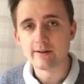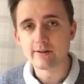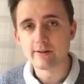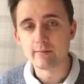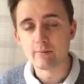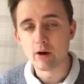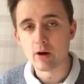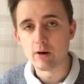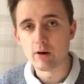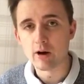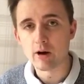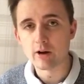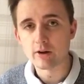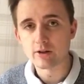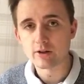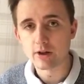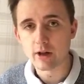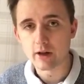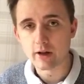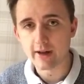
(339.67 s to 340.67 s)
tomorrow.
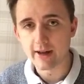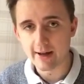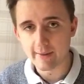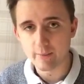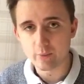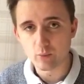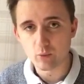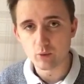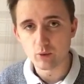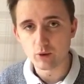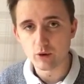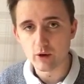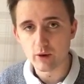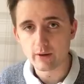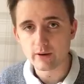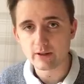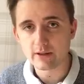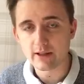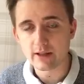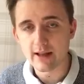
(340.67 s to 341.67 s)
So yeah, we'll go
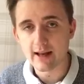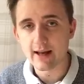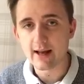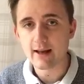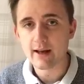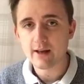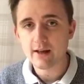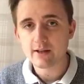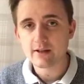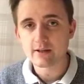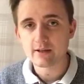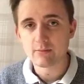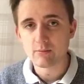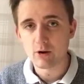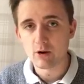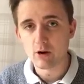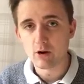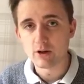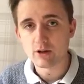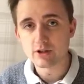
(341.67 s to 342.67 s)
into that
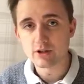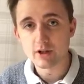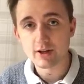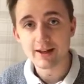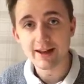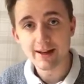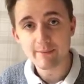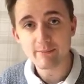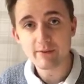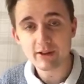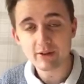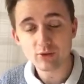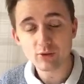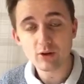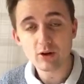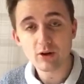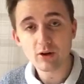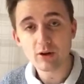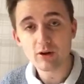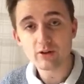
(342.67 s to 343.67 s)
tomorrow. So yeah, that's
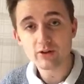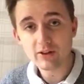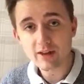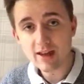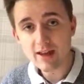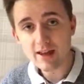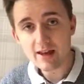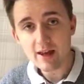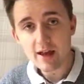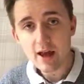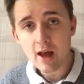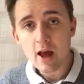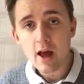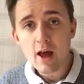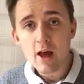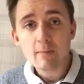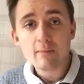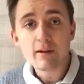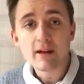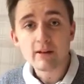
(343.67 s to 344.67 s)
all I've got to say.
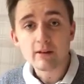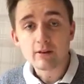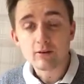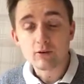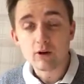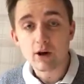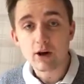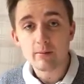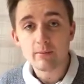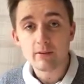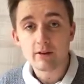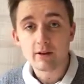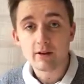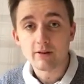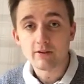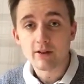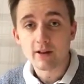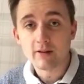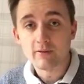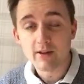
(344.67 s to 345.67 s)
Please subscribe, like
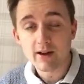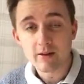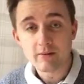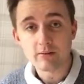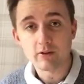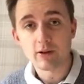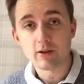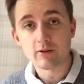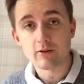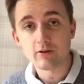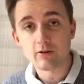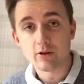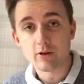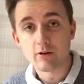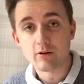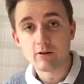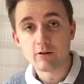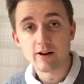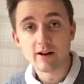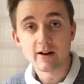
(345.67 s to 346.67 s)
I said, if you haven't done so
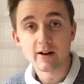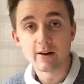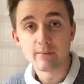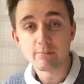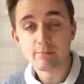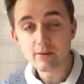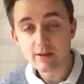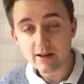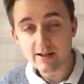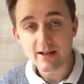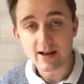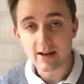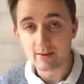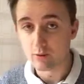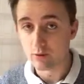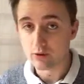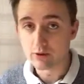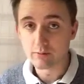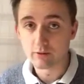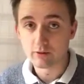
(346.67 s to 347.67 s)
already. Please
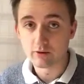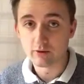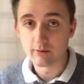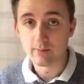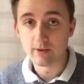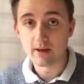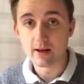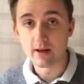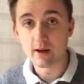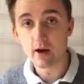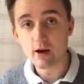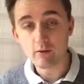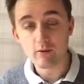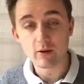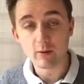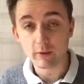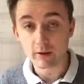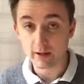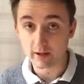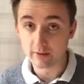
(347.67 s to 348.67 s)
gamble responsibly.
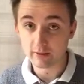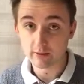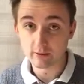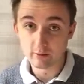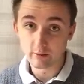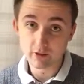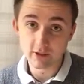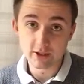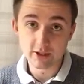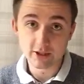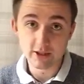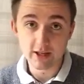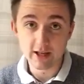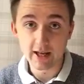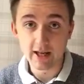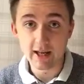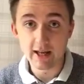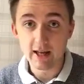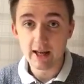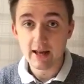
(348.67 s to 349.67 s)
Hopefully we can have some winners
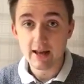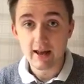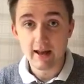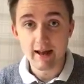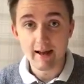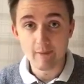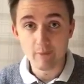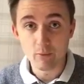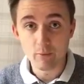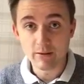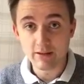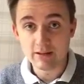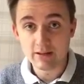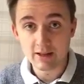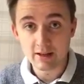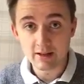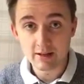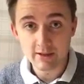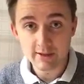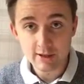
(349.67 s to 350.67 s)
today, and we'll be
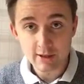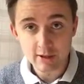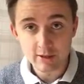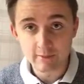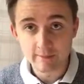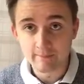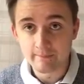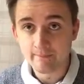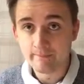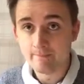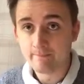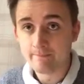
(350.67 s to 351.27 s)
seeing you soon.